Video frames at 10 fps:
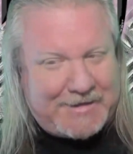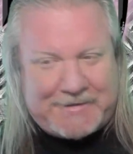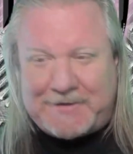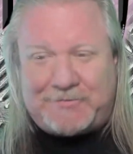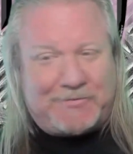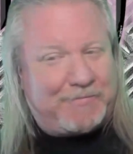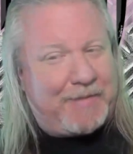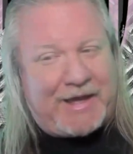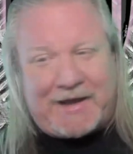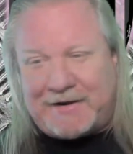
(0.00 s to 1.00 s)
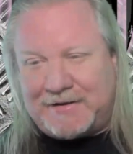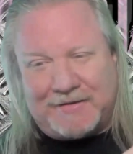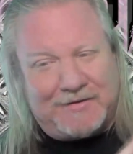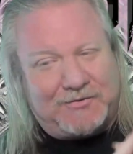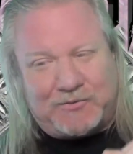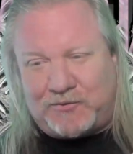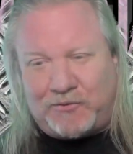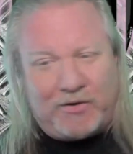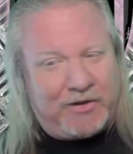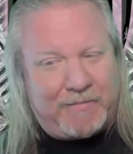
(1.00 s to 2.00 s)
This was bad. This was
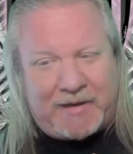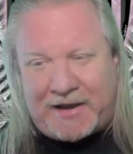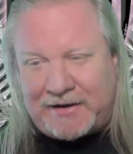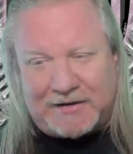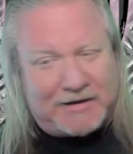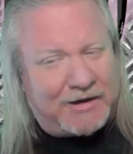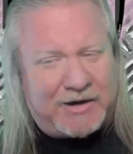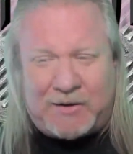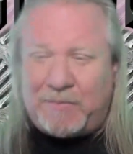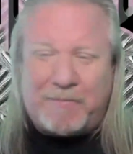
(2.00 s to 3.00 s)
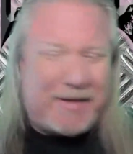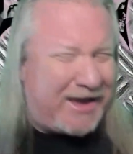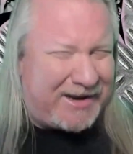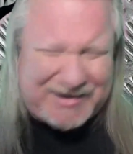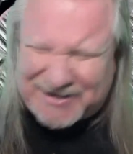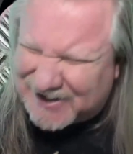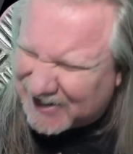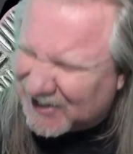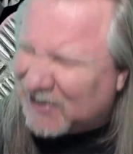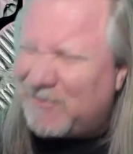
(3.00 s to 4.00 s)
really bad. Oh, man.
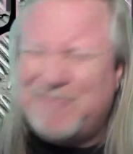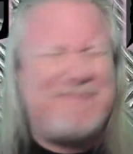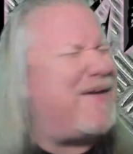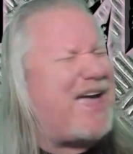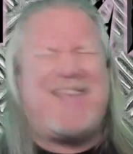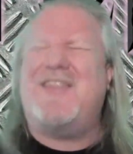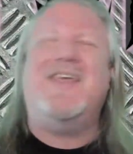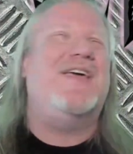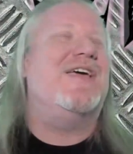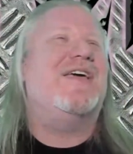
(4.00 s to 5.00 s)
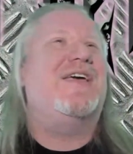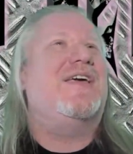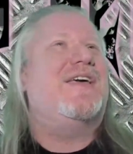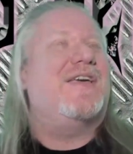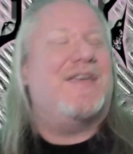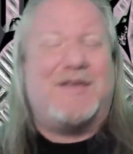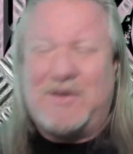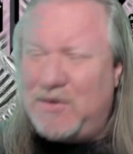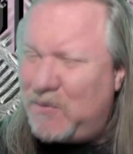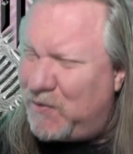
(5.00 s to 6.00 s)
Oh, man.
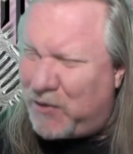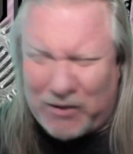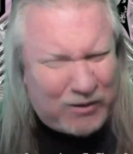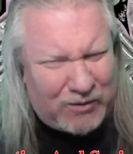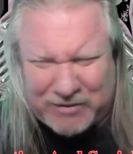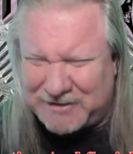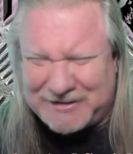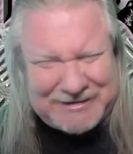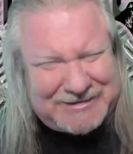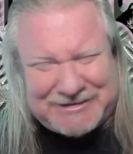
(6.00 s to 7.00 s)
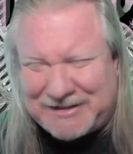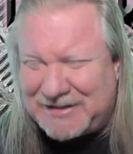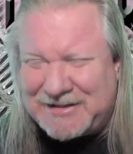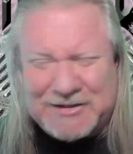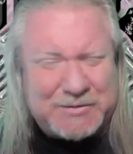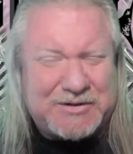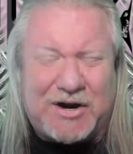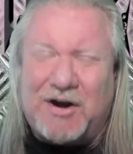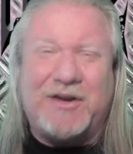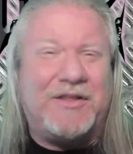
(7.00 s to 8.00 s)
Whew. This was
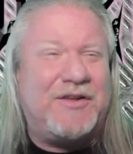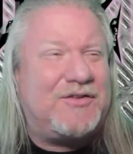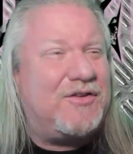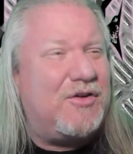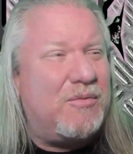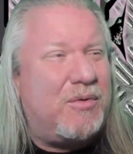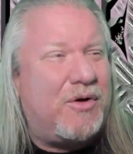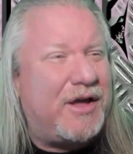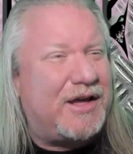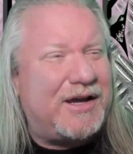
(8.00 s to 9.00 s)
hard to listen to, boy.